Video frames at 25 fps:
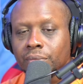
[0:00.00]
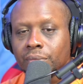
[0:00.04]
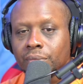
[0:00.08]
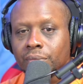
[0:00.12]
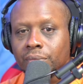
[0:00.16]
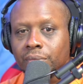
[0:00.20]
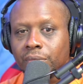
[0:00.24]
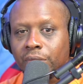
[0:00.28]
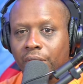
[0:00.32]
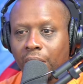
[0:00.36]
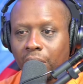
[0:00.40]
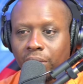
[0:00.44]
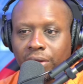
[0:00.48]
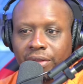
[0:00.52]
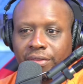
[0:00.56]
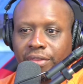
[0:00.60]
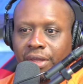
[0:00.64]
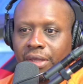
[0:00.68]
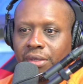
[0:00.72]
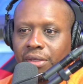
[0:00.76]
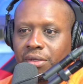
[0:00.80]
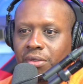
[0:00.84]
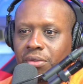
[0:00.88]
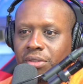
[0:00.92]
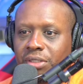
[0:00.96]
The only
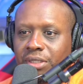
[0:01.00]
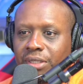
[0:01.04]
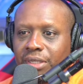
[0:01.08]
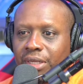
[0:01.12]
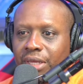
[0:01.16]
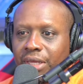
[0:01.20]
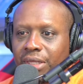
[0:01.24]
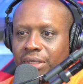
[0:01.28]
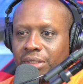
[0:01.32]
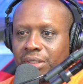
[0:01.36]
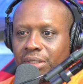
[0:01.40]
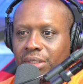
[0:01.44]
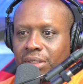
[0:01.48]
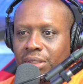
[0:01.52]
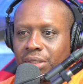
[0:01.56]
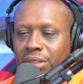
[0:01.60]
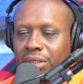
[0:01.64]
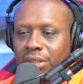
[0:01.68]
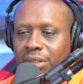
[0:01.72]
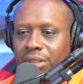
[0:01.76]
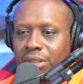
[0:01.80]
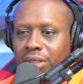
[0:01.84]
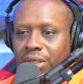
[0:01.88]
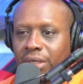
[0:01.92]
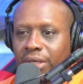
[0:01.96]
thing you should get
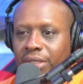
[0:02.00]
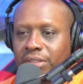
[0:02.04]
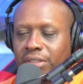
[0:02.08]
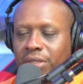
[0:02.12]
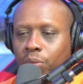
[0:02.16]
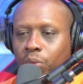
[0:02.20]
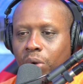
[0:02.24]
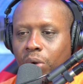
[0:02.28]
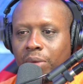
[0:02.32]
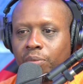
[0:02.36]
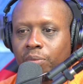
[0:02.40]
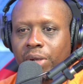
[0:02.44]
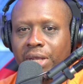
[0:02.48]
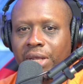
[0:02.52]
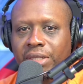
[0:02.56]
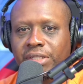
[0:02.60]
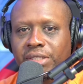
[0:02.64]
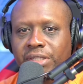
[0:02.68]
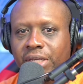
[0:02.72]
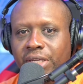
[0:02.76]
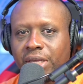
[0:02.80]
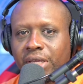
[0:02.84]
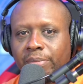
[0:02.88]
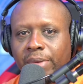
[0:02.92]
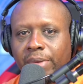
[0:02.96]
is a one way
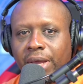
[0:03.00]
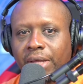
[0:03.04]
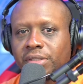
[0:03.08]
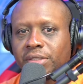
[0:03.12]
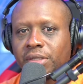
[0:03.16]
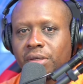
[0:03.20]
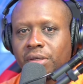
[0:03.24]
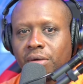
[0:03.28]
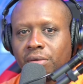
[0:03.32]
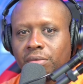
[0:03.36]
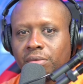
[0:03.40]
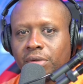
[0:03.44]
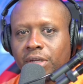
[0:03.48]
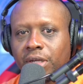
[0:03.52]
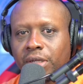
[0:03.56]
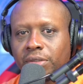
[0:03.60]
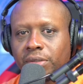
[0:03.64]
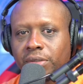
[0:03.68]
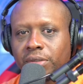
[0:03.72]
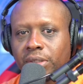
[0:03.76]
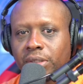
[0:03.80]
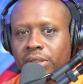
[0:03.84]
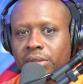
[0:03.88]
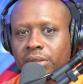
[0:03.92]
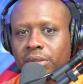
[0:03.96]
ticket back to your home
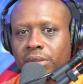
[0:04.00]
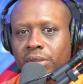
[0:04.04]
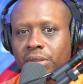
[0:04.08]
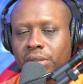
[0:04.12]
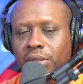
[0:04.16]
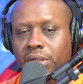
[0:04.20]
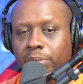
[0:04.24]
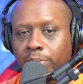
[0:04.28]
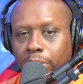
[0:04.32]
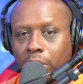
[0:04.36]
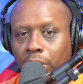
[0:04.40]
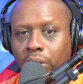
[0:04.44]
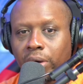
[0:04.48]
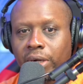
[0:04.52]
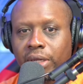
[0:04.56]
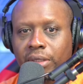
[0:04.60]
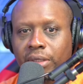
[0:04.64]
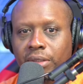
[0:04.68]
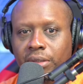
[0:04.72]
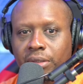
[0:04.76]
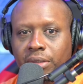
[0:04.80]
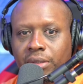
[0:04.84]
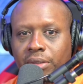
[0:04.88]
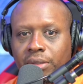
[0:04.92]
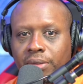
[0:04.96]
country. Deported.
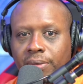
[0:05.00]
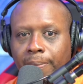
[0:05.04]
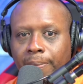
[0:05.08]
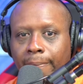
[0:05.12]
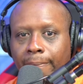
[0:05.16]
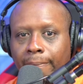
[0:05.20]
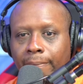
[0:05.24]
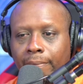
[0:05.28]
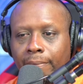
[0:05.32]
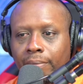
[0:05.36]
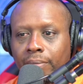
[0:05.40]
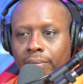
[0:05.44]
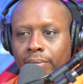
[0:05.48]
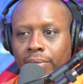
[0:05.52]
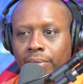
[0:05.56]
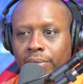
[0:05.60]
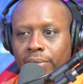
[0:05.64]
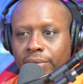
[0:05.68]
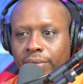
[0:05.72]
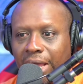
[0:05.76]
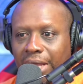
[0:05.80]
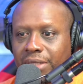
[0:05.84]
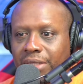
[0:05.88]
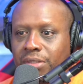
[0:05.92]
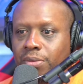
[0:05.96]

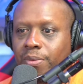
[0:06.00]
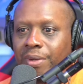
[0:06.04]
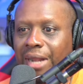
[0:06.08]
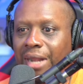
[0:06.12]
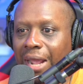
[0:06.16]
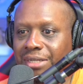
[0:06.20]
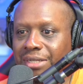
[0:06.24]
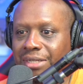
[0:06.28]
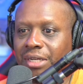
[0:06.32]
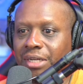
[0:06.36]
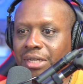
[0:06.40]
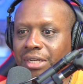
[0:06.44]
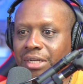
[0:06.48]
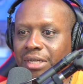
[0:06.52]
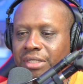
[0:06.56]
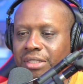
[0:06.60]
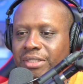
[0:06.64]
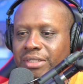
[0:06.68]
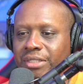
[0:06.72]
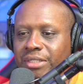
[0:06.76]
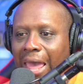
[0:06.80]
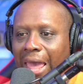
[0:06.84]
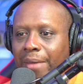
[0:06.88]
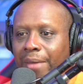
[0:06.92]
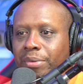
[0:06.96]
That's what actually needs
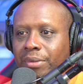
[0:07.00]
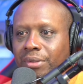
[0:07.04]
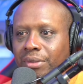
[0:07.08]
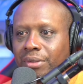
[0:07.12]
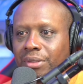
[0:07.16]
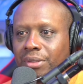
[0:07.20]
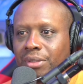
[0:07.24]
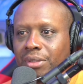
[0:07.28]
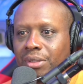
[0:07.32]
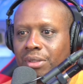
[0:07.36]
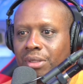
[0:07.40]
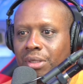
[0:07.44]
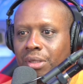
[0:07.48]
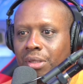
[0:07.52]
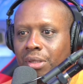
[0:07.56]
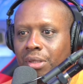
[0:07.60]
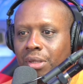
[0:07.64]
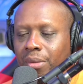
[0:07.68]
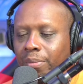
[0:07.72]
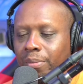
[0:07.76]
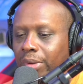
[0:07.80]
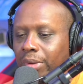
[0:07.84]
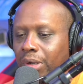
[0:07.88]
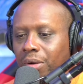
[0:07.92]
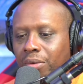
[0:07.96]
to happen.
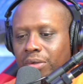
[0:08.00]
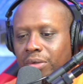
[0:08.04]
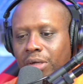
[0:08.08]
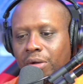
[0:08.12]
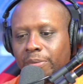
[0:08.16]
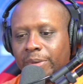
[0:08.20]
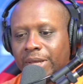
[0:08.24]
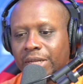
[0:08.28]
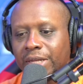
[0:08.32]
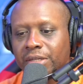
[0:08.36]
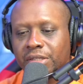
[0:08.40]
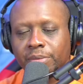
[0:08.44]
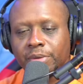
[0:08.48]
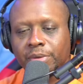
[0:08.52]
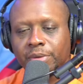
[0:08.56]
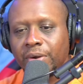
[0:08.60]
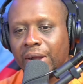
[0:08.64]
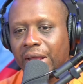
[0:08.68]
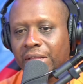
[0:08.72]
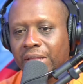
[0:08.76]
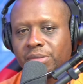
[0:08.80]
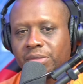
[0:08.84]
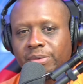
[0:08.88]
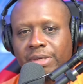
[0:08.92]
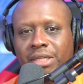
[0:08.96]
But oh no, man,
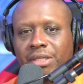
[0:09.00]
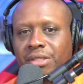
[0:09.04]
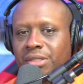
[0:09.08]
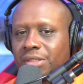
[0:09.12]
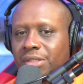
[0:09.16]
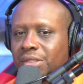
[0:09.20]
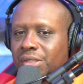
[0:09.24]
Democrats, man,